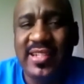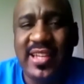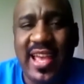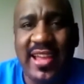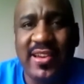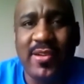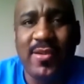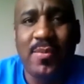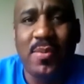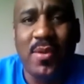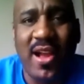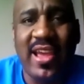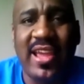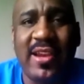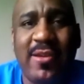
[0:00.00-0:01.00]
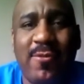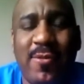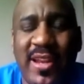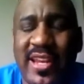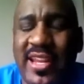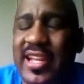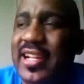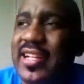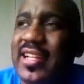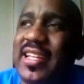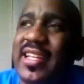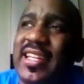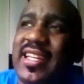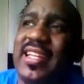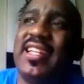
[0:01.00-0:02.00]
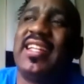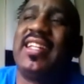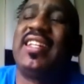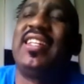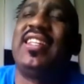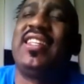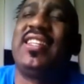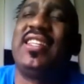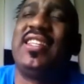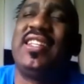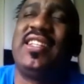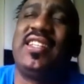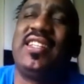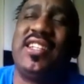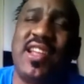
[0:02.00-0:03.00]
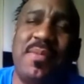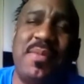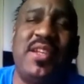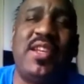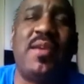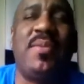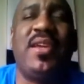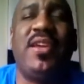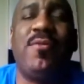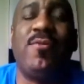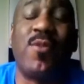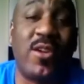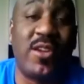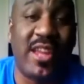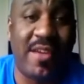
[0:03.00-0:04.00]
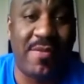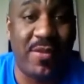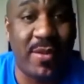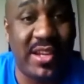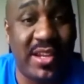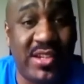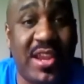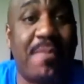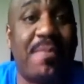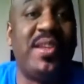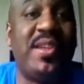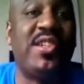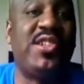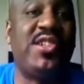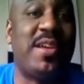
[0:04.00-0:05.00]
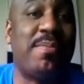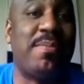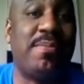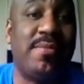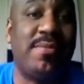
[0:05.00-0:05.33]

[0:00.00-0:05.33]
Daniel Bryan winning the WWE World Heavyweight Championship.